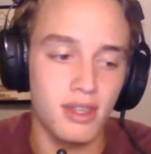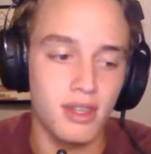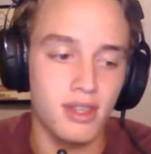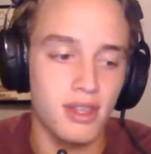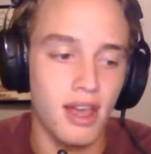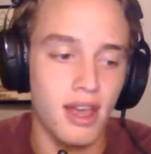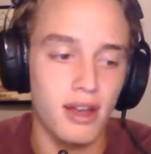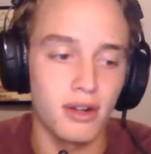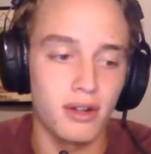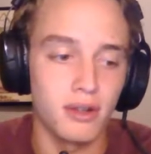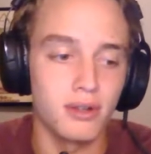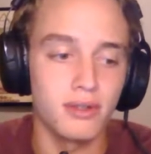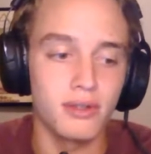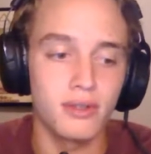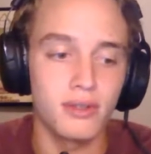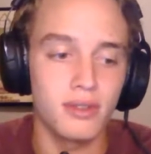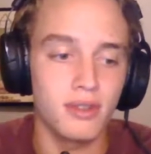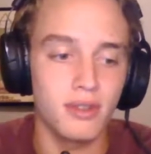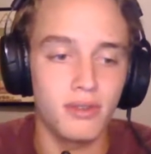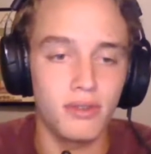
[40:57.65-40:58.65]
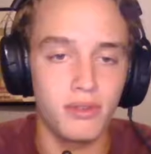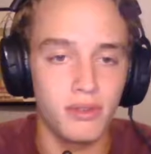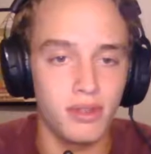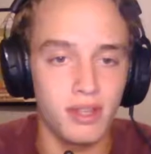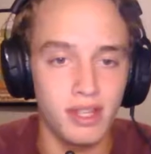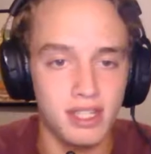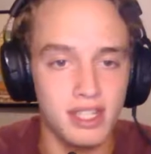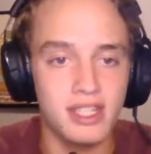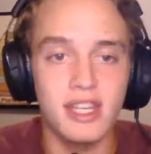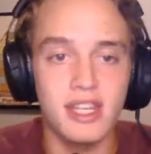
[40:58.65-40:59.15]
That'll
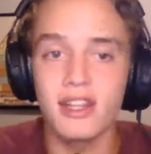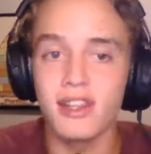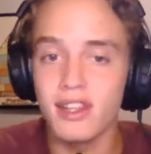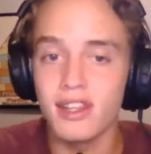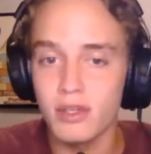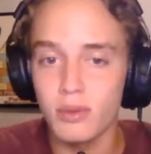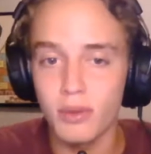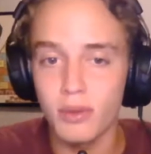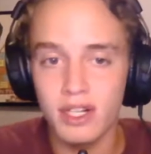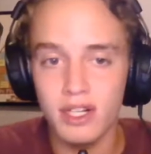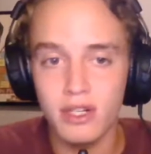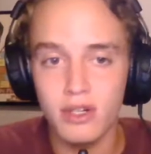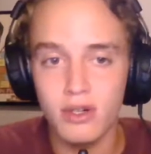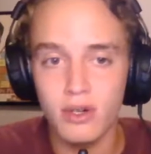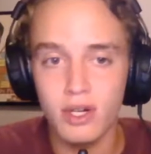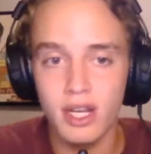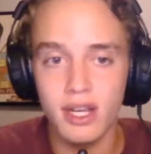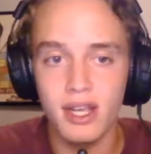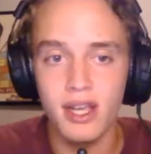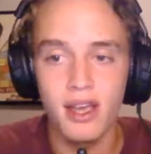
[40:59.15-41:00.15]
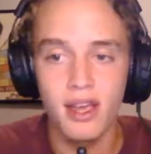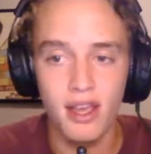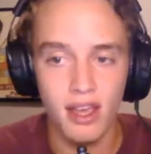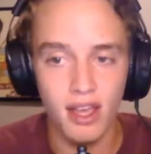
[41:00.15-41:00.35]
extend this win streak